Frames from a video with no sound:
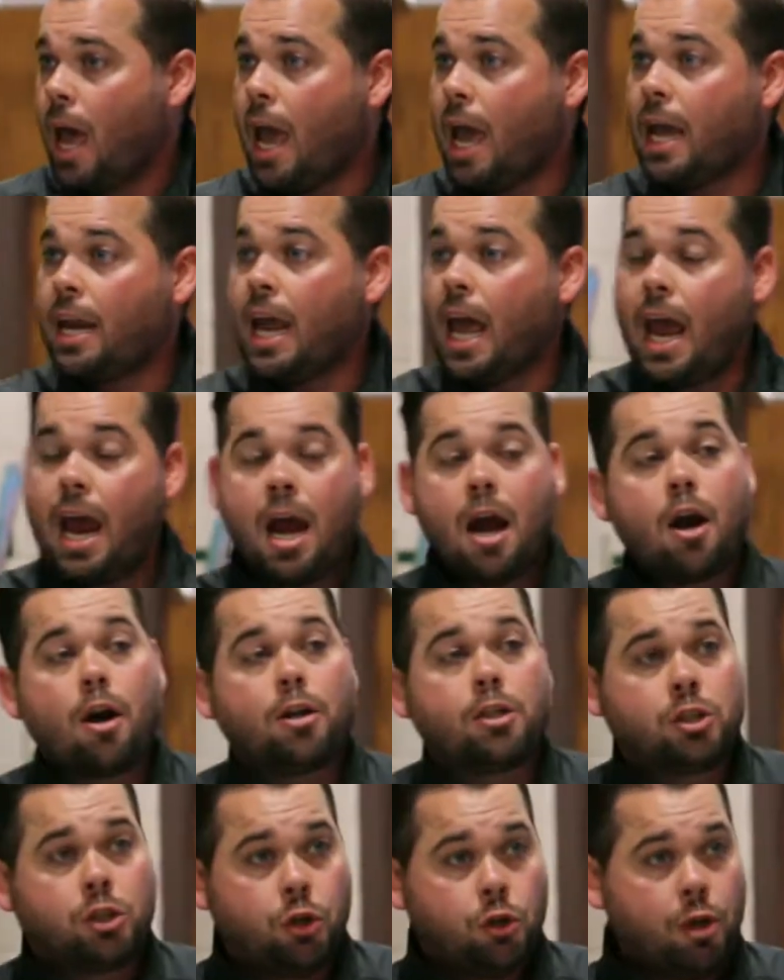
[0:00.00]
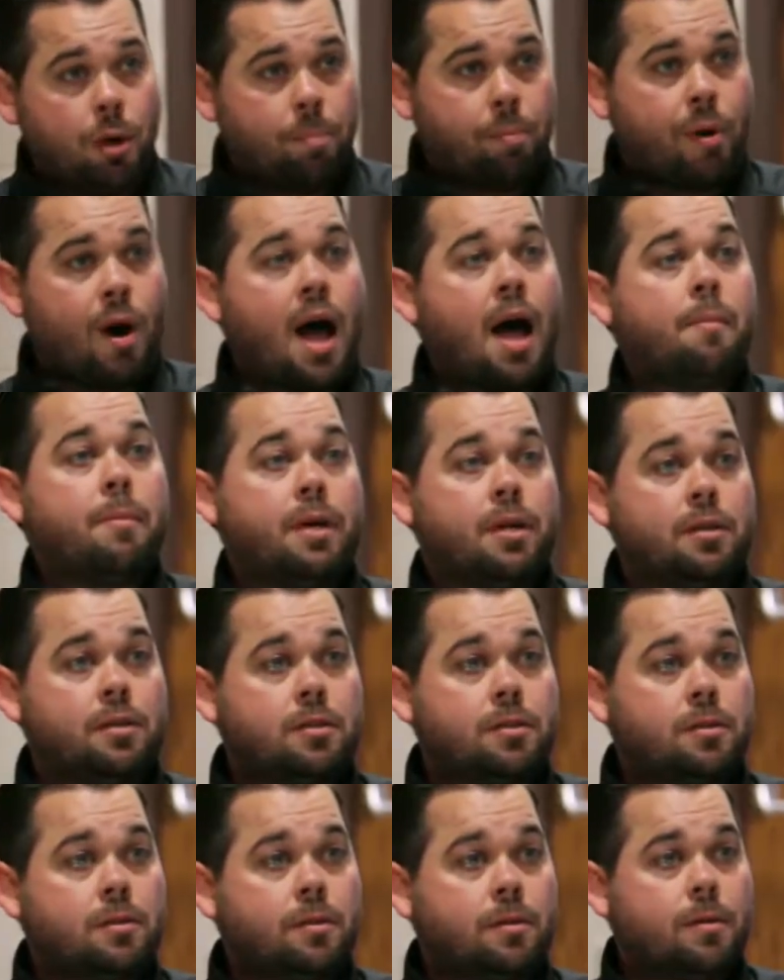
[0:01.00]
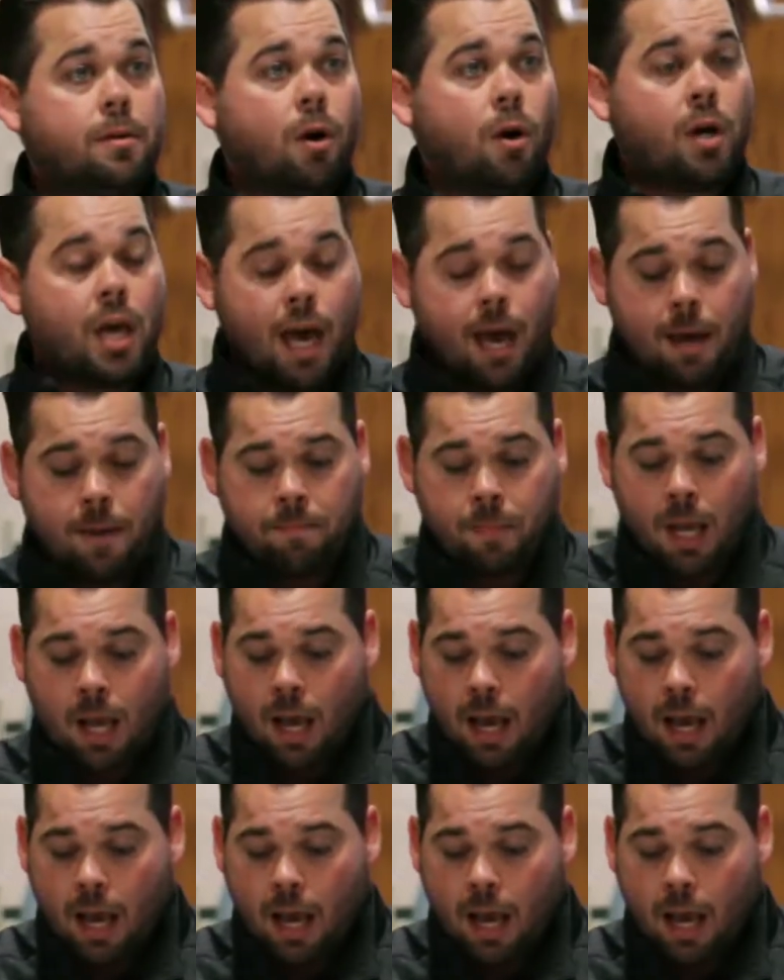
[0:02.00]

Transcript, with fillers: and heirs to the promise. Okay?